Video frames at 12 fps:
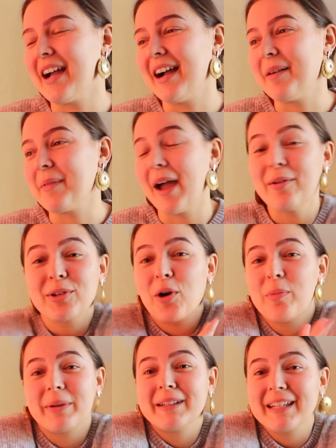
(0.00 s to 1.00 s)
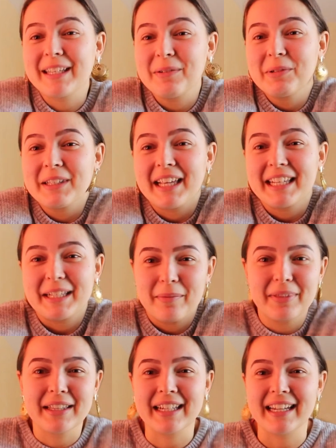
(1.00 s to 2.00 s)
I was hoping that he would say
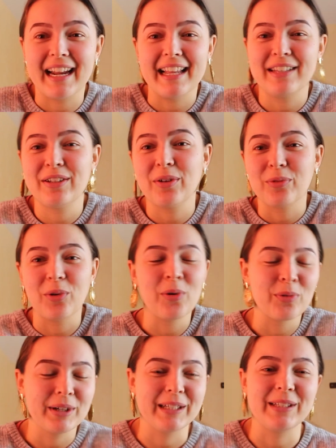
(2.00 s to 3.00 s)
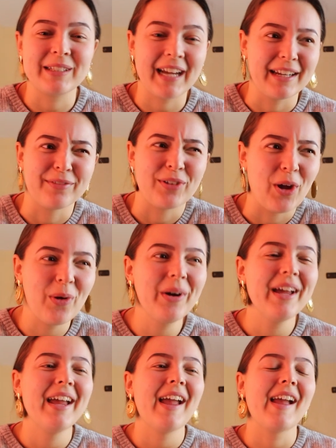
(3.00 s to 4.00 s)
something that I don't already kind of know,
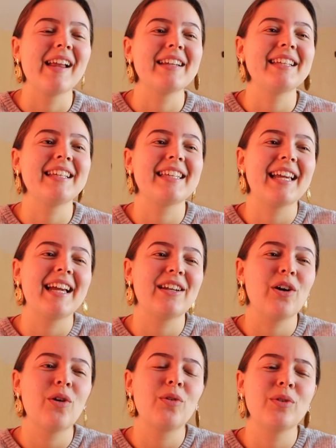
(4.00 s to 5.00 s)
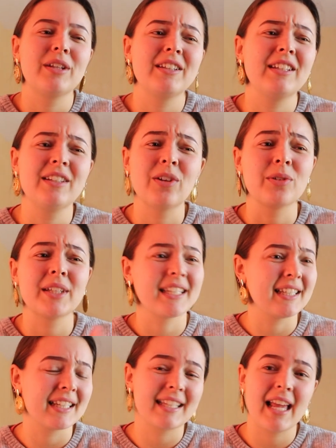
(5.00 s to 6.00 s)
and he said, "Oh, you know, this
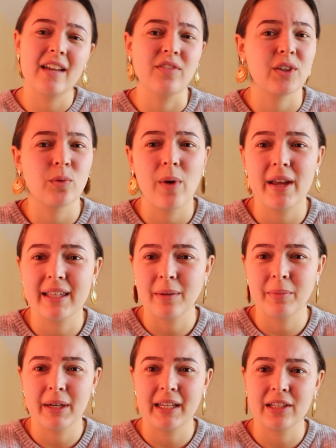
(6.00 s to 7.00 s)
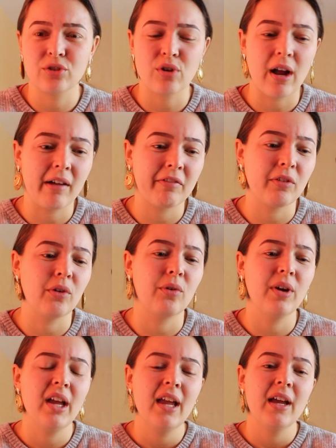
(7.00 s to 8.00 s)
is the safest way somebody can
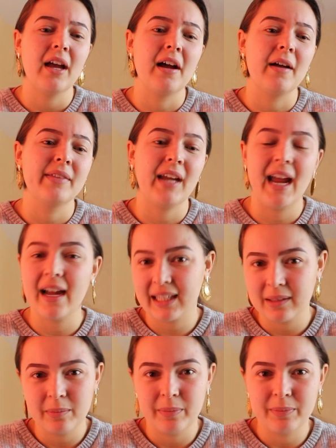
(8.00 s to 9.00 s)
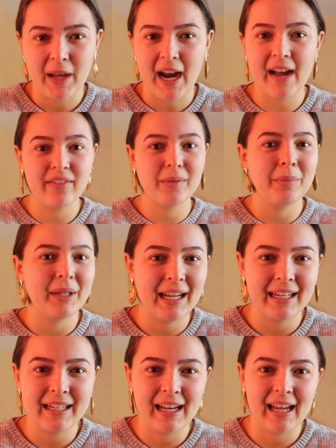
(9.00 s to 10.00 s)
travel. There haven't been
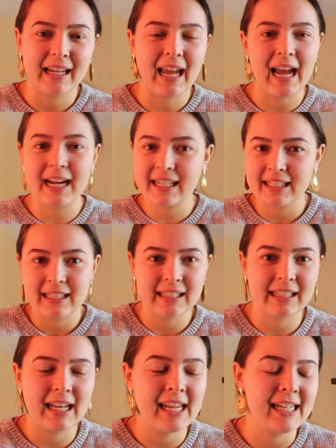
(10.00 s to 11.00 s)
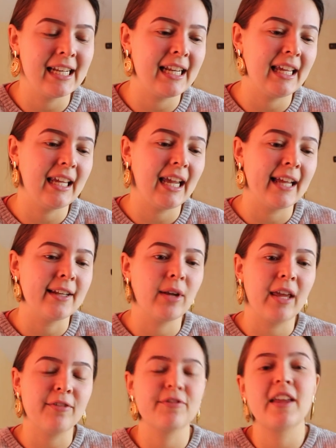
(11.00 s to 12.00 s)
any like accidents lately, and
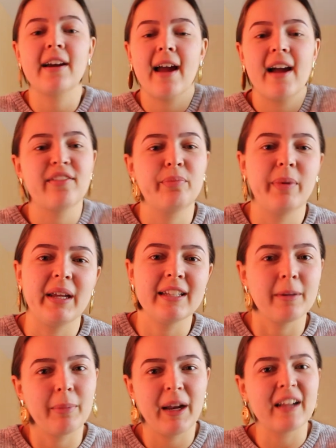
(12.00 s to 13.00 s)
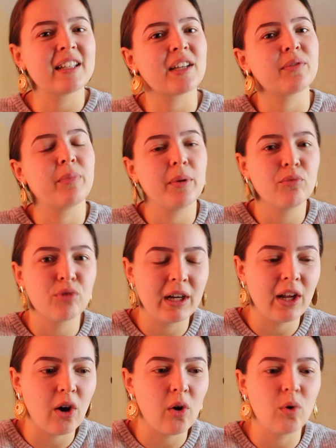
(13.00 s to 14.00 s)
if there have been, the planes have been
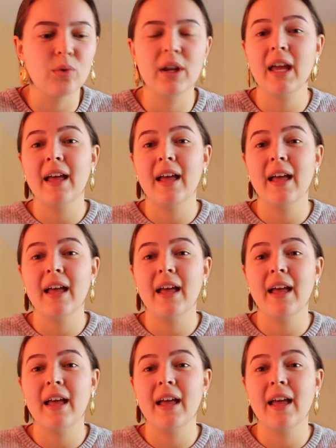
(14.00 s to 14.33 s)
really old.